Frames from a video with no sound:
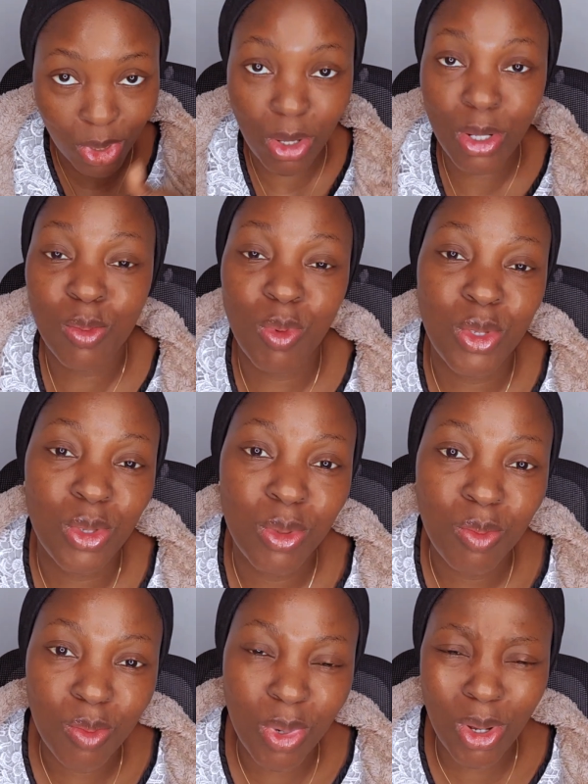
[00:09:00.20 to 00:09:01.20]
to the
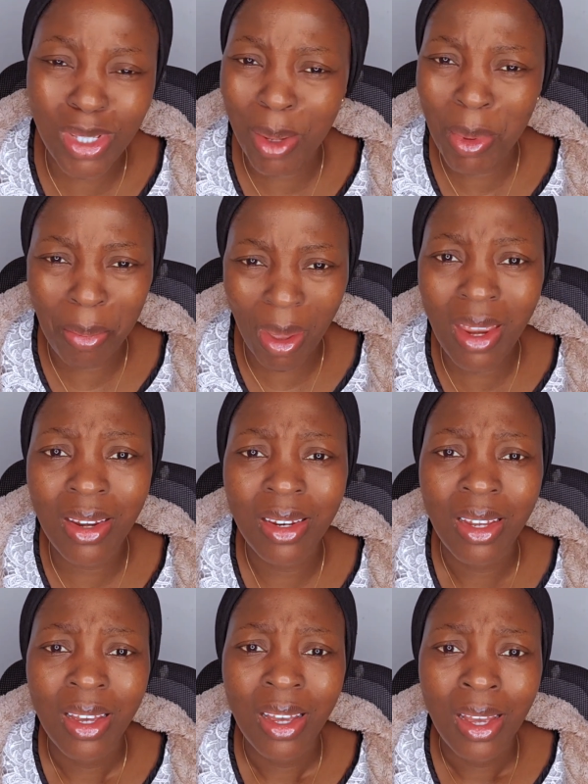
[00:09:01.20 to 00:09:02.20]
hospital because I'm in
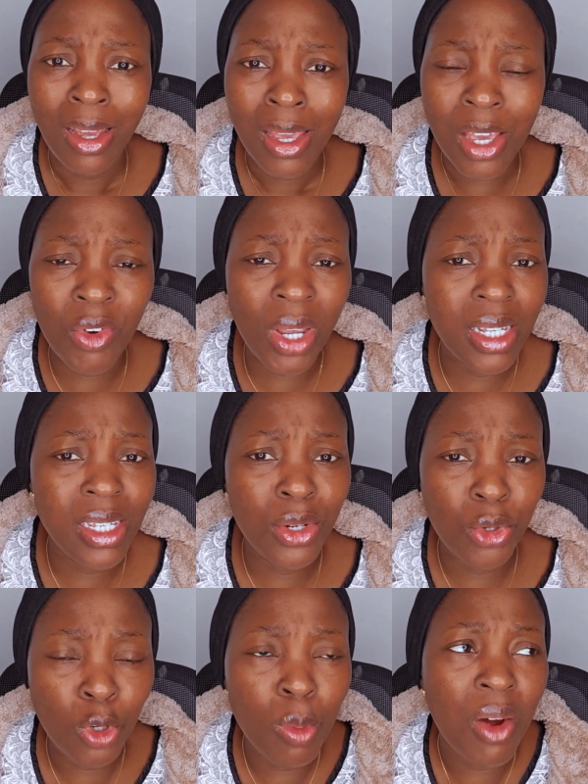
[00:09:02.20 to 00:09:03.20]
pain. Even
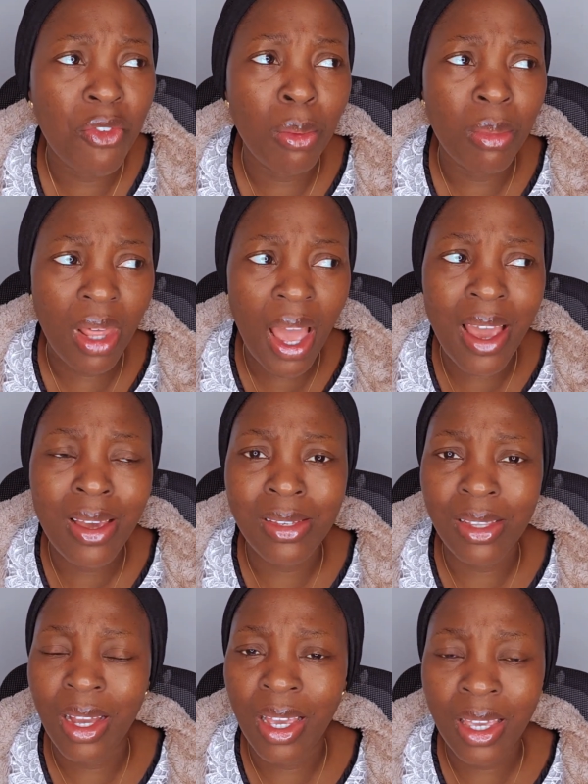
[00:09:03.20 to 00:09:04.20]
getting the Uber from
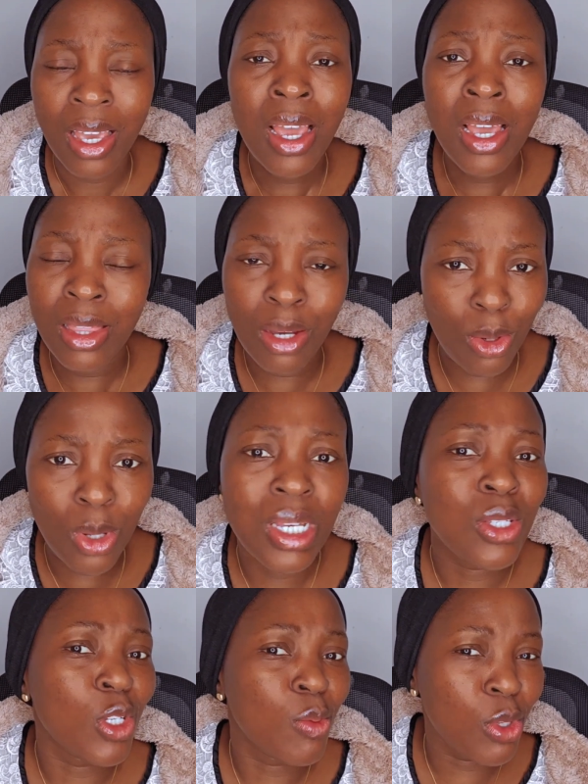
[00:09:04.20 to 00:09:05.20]
there is like the
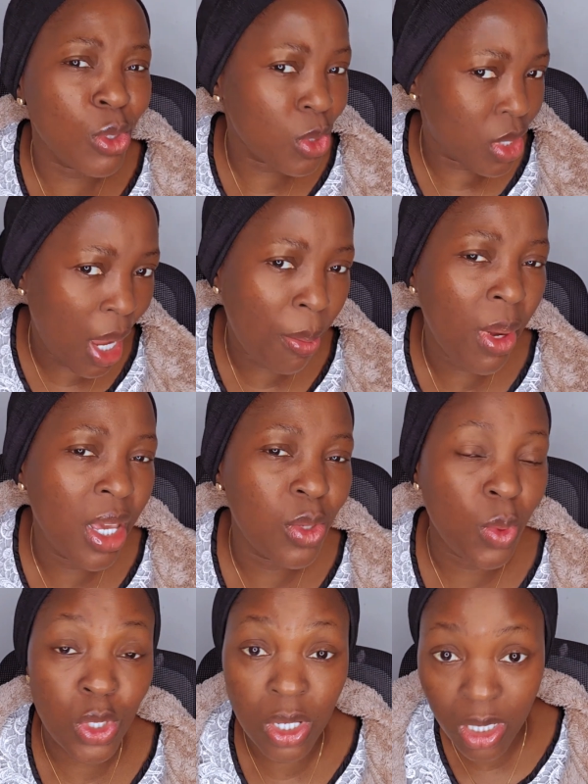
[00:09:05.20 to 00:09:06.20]
closest hospital to that
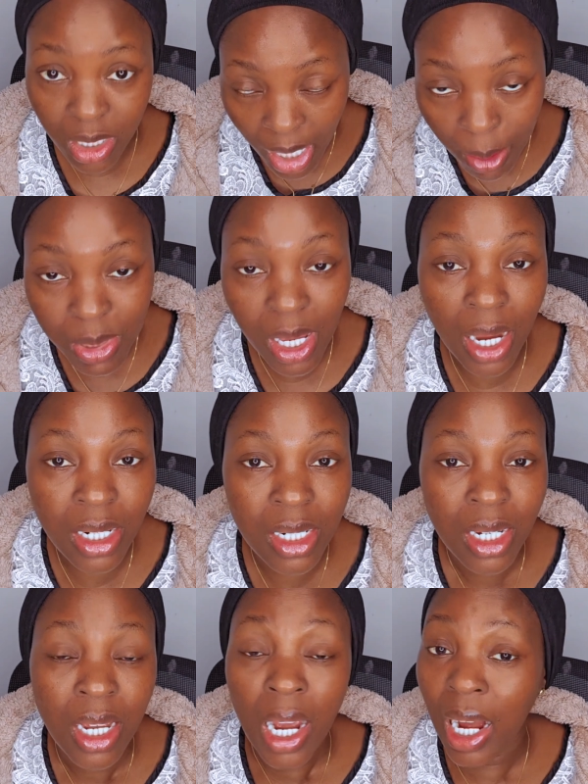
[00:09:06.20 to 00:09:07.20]
place was
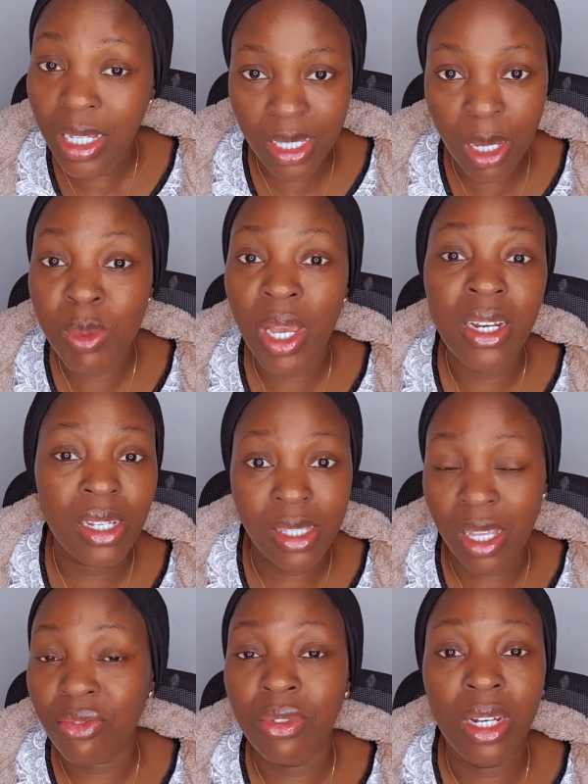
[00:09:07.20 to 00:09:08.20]
Thameside, and
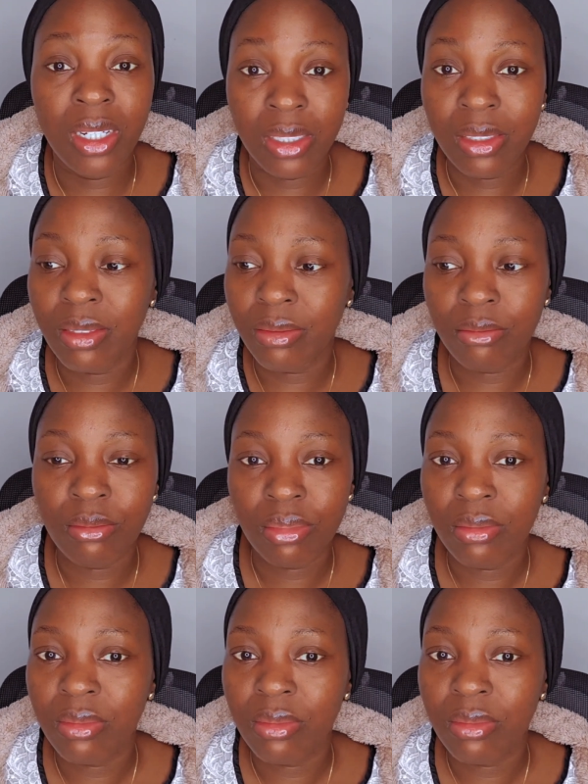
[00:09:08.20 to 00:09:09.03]
Thameside is definitely